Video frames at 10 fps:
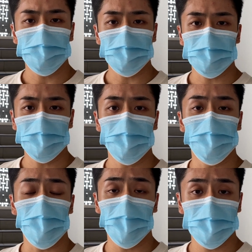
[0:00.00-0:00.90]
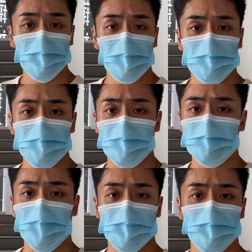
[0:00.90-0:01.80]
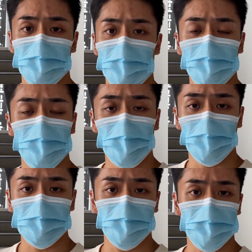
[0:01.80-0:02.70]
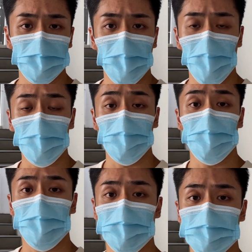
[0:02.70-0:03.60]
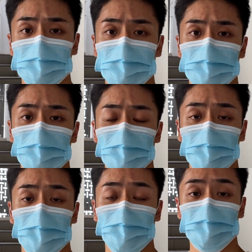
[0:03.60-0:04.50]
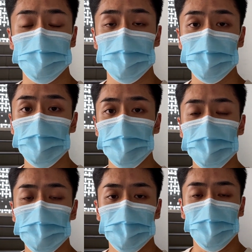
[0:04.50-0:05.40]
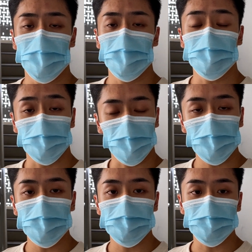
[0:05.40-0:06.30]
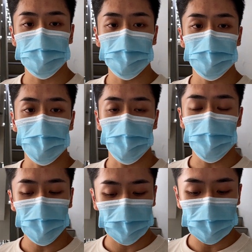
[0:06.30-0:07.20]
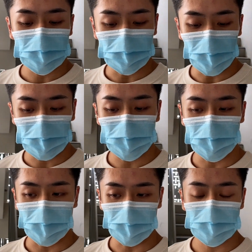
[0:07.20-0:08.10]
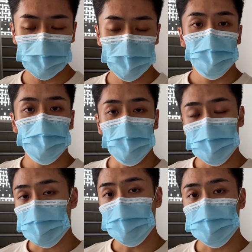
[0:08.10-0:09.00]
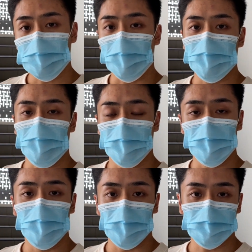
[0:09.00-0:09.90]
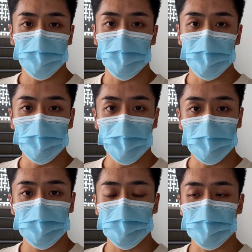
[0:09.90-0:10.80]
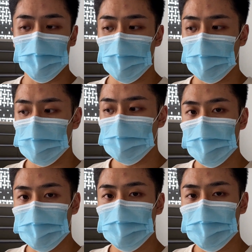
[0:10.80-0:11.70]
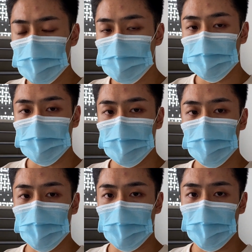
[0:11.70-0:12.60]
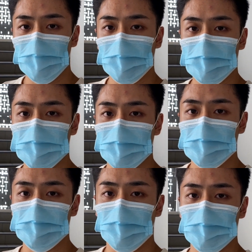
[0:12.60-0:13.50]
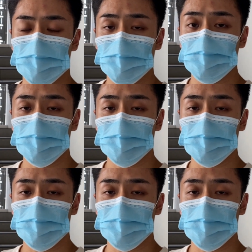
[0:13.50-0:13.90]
study a variety of subjects from philosophy all the way to quantitative reasoning. And it's very interesting, and one of this module is political thought and philosophy, yes. And in this particular week, our focus is on social